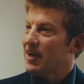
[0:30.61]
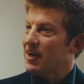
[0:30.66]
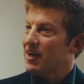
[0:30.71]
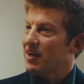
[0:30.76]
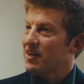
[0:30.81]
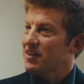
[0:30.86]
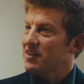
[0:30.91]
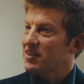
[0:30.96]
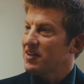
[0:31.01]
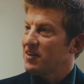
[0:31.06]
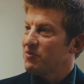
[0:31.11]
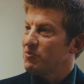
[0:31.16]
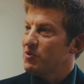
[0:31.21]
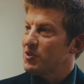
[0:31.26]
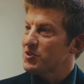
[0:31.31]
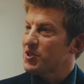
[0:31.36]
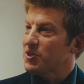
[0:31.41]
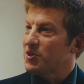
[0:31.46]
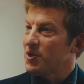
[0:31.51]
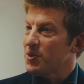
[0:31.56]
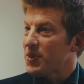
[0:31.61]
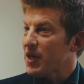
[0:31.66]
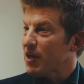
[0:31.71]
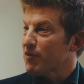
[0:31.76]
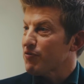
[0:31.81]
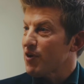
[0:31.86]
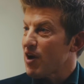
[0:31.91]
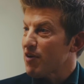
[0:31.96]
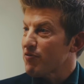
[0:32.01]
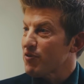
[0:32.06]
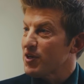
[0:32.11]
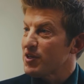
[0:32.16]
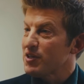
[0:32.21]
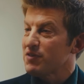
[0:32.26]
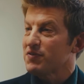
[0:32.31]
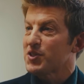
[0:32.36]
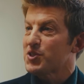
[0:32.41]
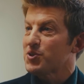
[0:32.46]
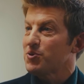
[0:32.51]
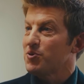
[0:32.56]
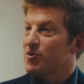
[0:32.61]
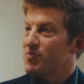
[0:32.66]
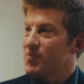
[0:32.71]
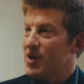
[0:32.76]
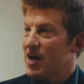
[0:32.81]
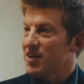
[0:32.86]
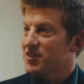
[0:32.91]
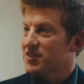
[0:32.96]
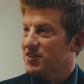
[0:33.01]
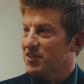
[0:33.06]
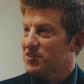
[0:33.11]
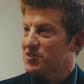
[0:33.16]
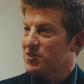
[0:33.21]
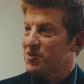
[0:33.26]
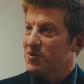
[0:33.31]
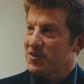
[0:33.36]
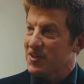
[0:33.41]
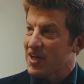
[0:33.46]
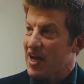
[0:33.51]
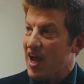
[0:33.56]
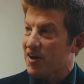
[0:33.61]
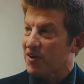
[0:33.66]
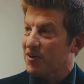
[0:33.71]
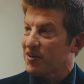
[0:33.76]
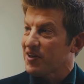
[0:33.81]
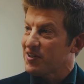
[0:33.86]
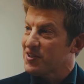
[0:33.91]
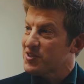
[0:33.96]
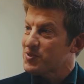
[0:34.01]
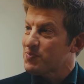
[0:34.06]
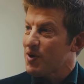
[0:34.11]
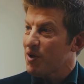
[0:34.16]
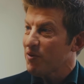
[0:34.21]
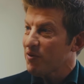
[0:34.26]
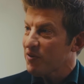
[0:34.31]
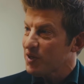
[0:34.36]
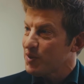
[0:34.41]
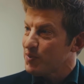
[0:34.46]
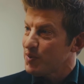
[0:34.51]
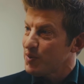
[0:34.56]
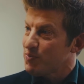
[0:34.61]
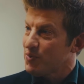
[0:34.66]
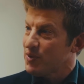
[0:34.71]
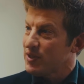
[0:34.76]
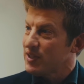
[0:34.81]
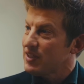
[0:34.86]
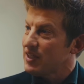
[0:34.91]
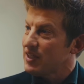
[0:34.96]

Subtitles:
Well, it's a good thing for every individual who buys it. So in the aggregate, it's probably going to be pretty